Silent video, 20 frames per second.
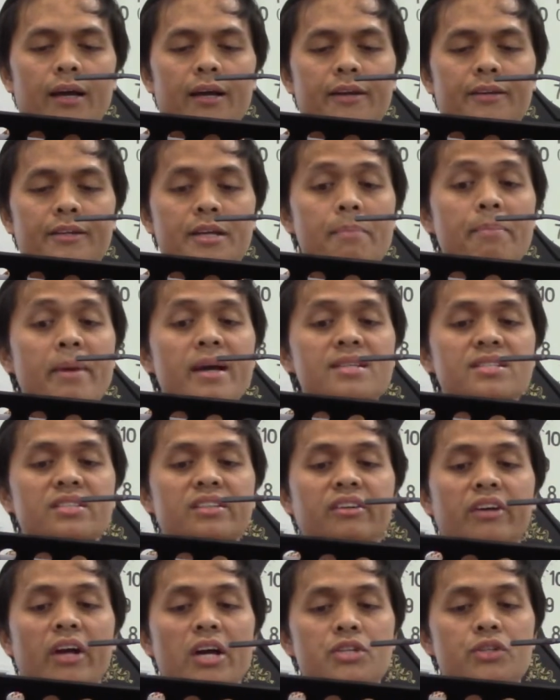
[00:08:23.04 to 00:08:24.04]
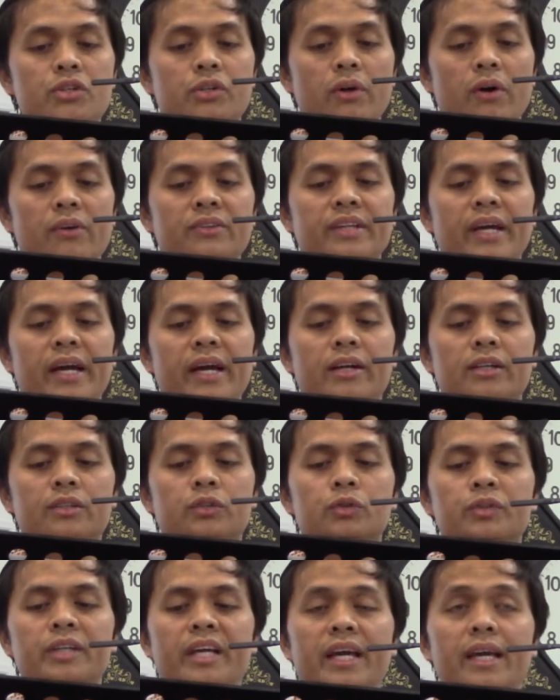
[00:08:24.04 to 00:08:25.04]
"The best creature on the earth
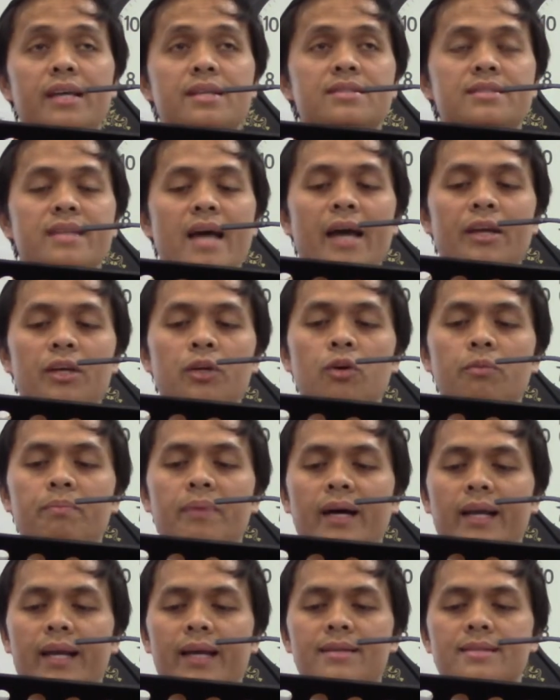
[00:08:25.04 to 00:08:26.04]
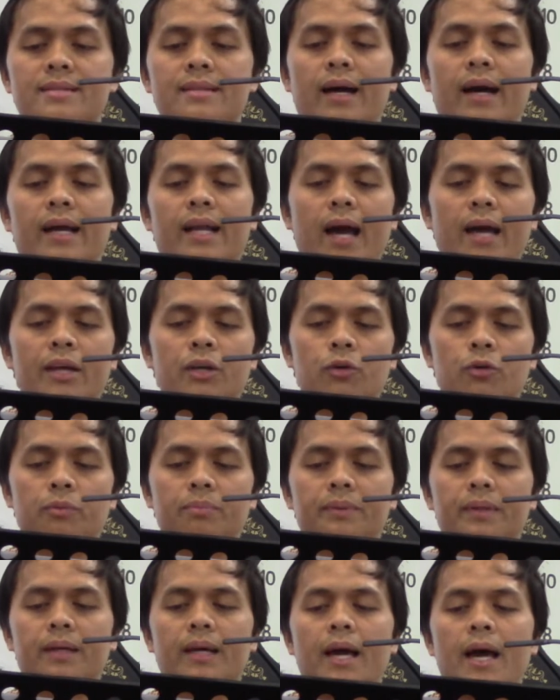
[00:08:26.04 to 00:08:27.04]
today is
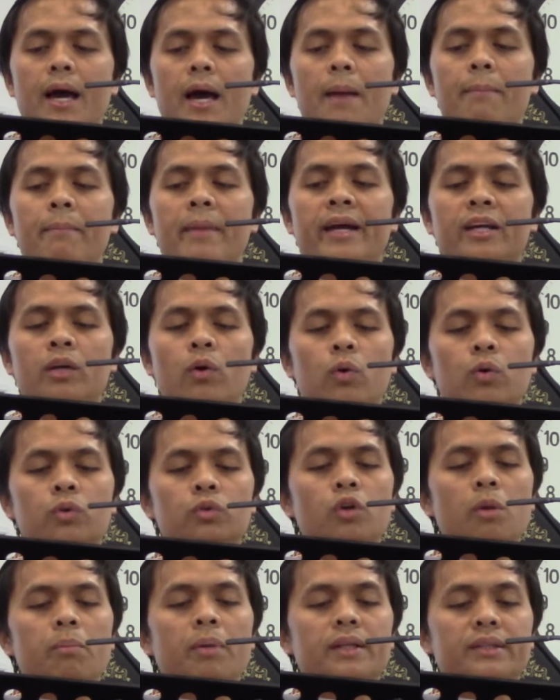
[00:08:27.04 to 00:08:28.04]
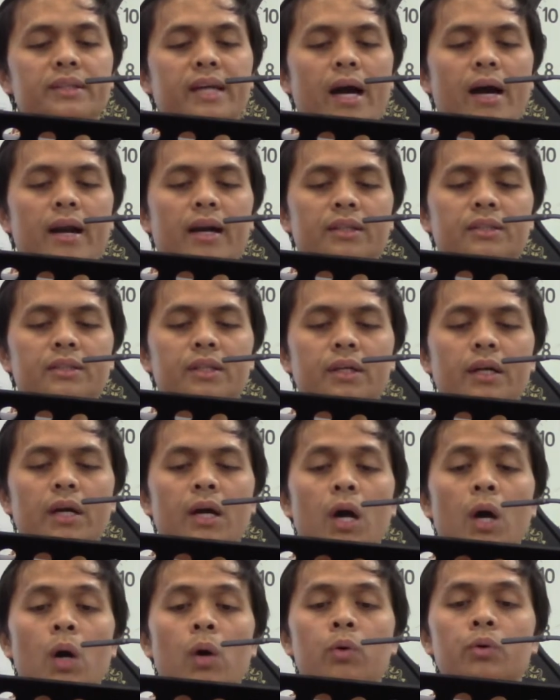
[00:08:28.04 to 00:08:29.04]
Ayub, a man who noble character,
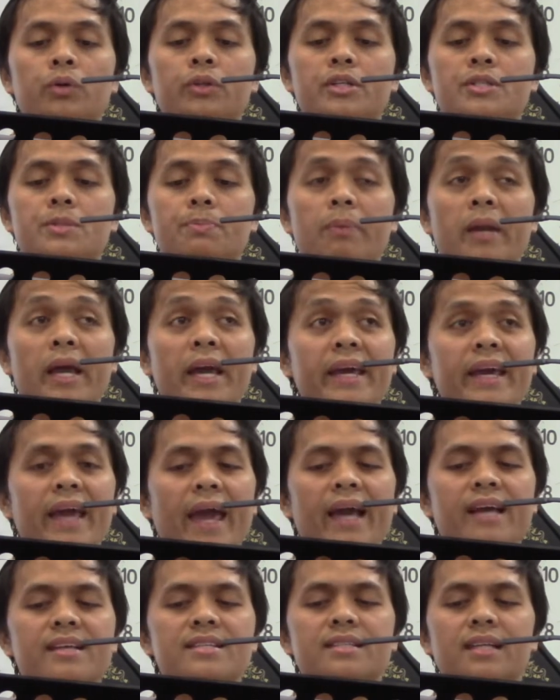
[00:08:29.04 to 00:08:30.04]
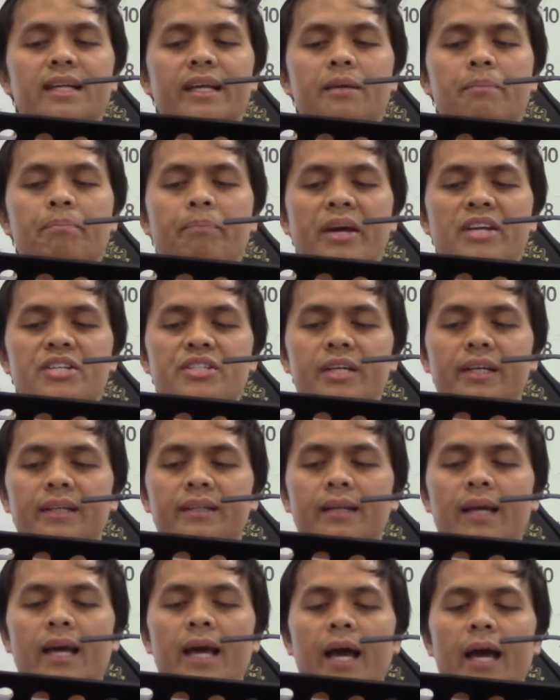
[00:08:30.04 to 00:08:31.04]
who display excellent
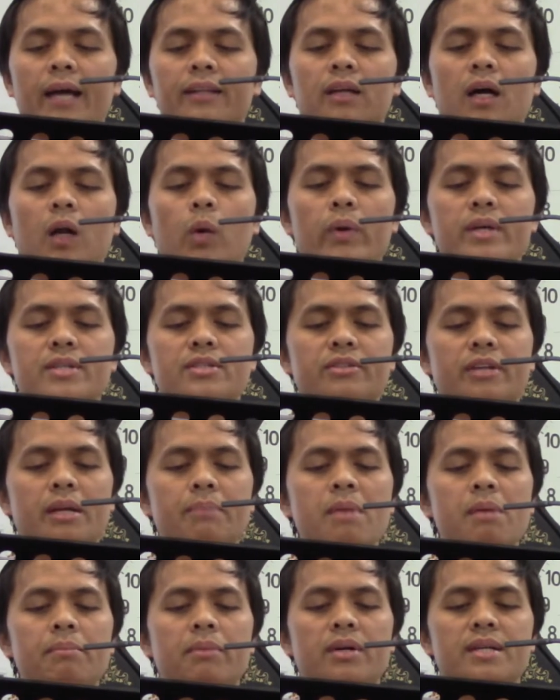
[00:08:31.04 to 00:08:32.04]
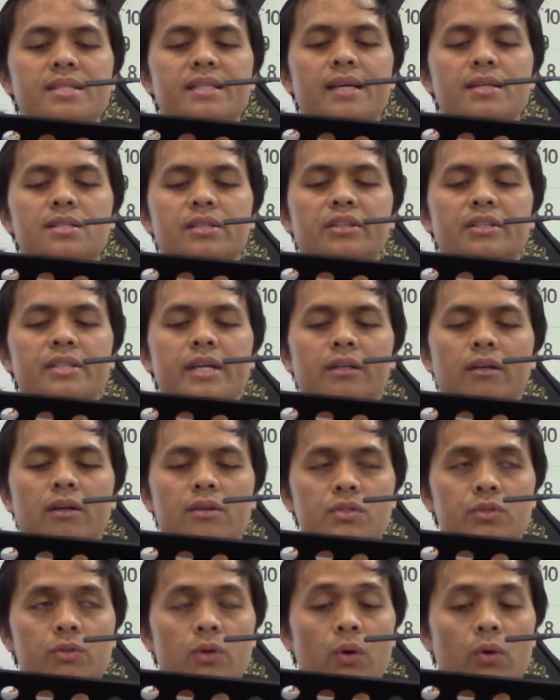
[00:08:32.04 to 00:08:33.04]
patience and always remembers his
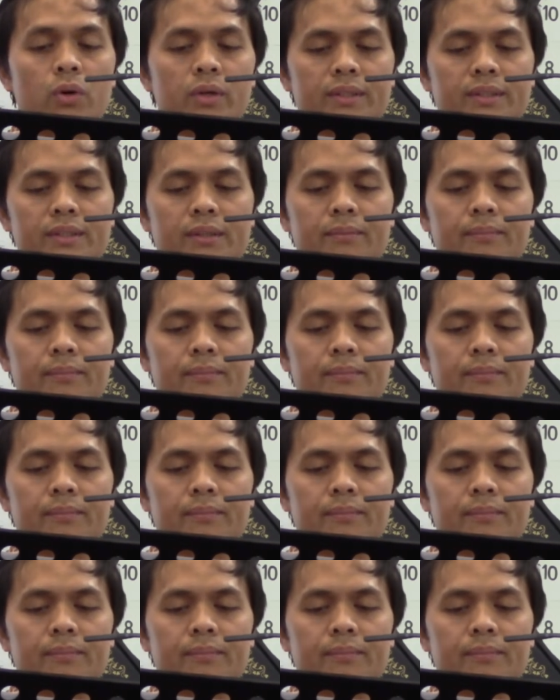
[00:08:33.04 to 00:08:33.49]
generous Lord.